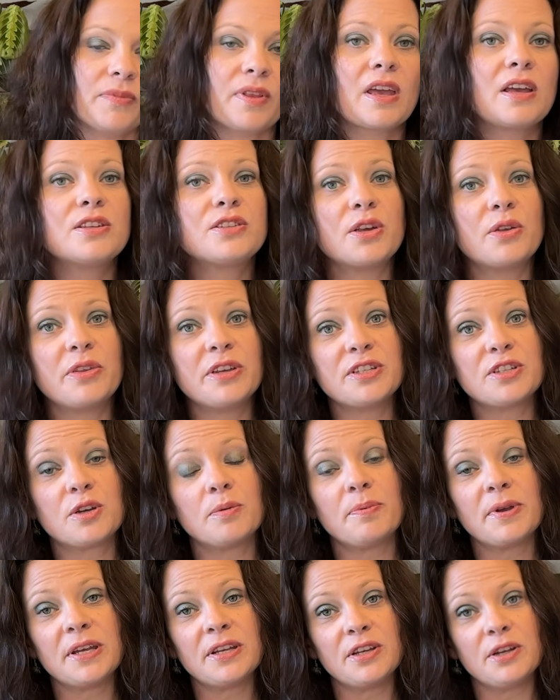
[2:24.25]
So this
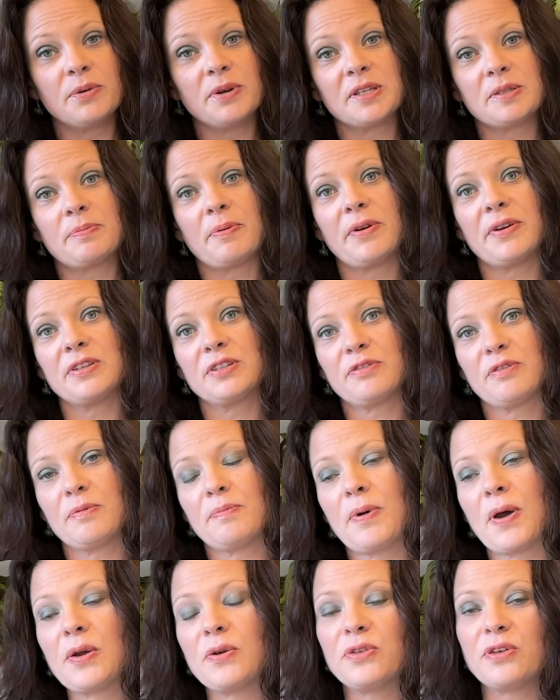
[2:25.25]
could be a new experience for
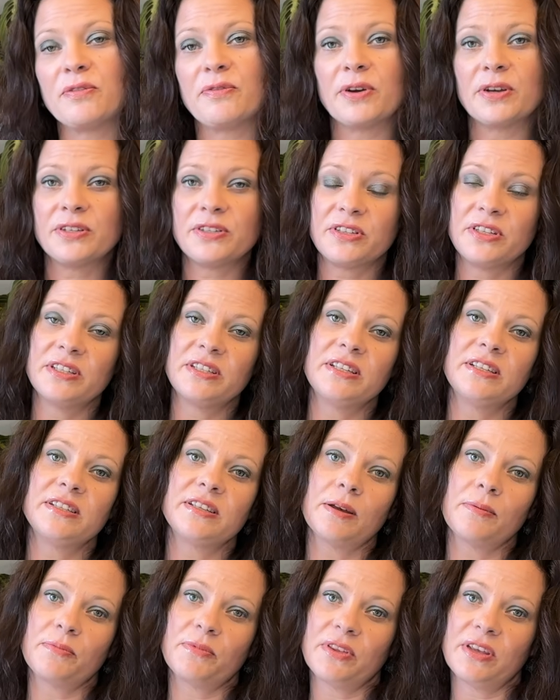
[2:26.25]
both of us. This is
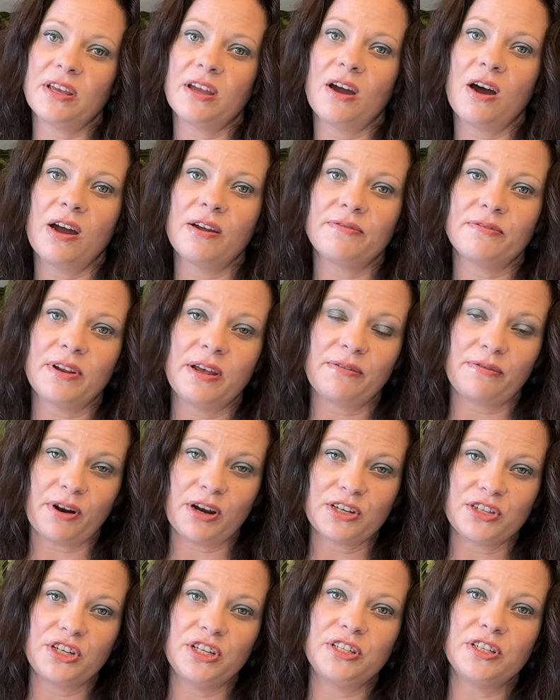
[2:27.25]
something I've never
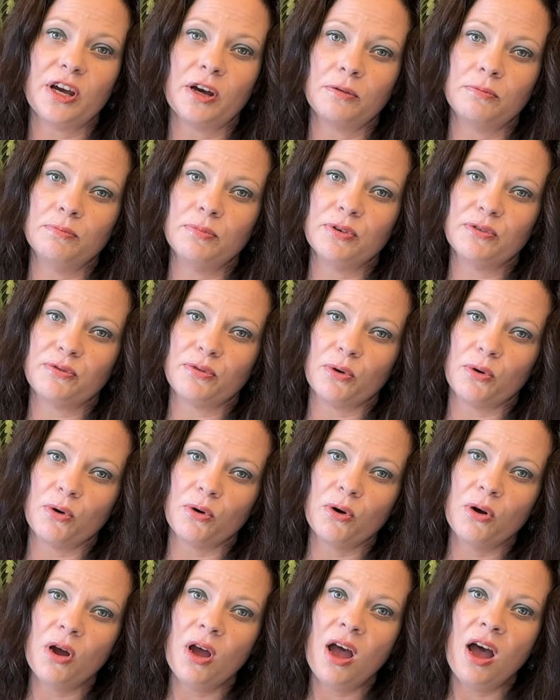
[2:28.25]
actually done
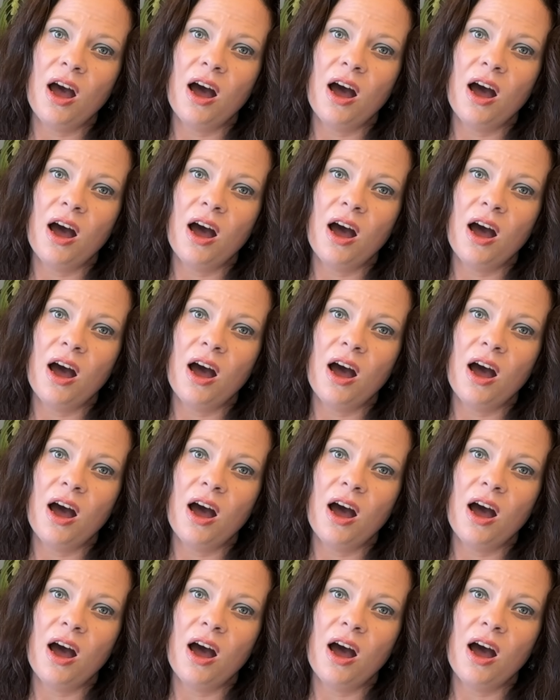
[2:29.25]
before.